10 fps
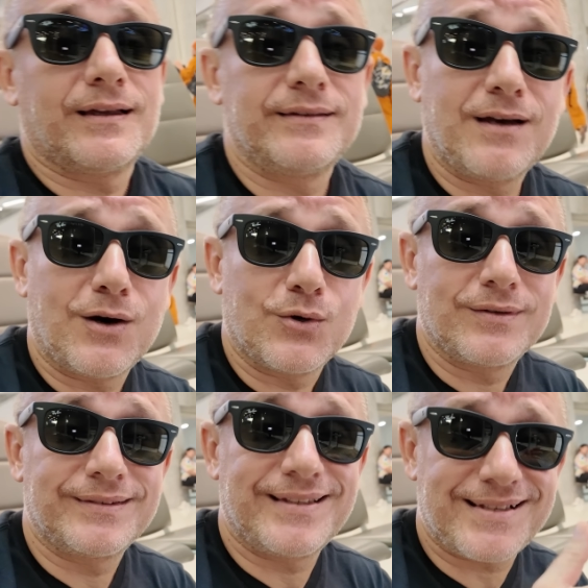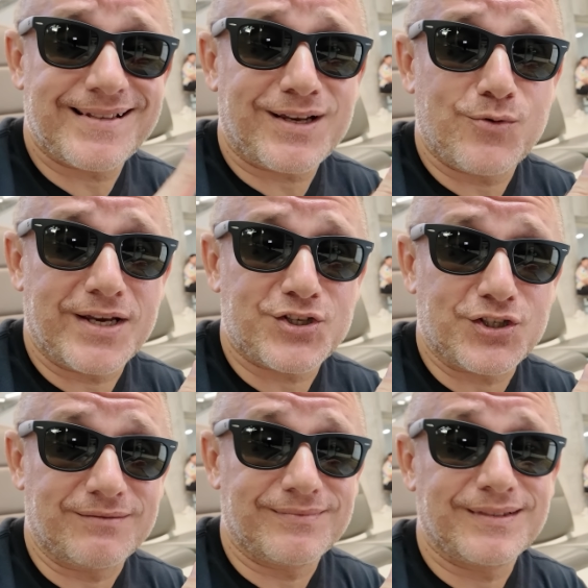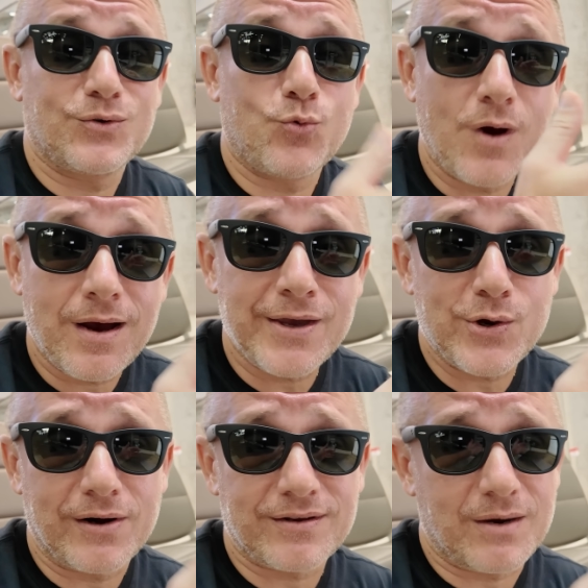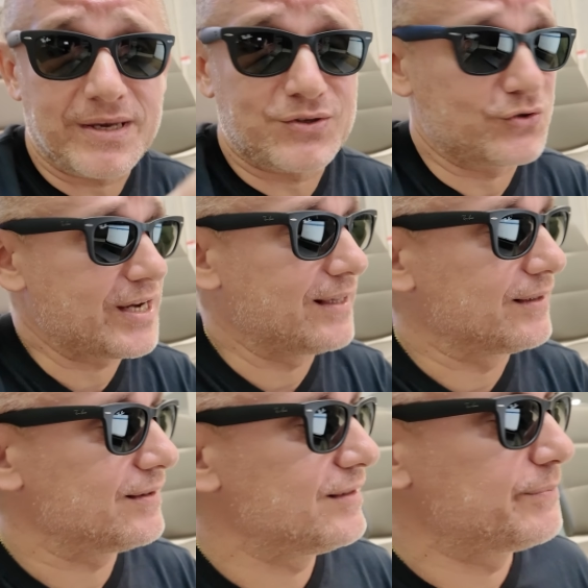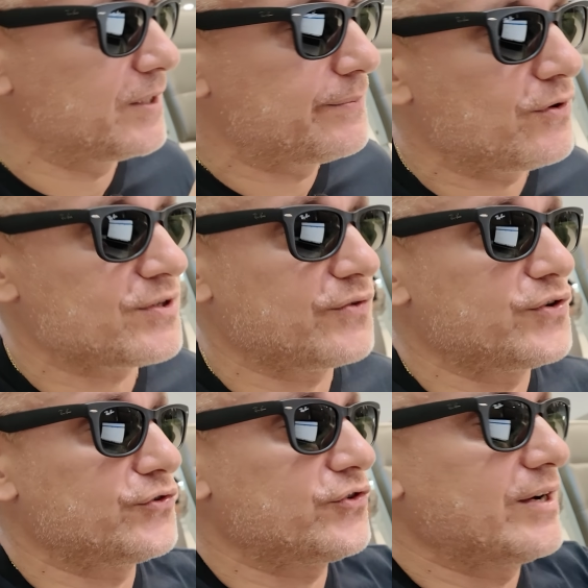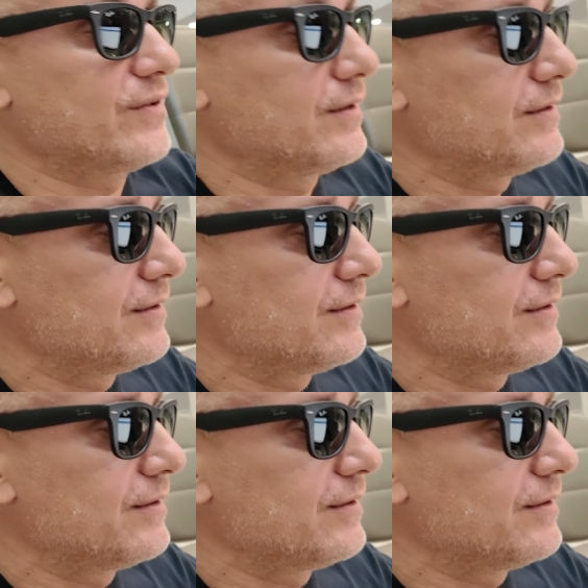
Now, this is a question. Why you are coming to Thailand? The purpose of your travel?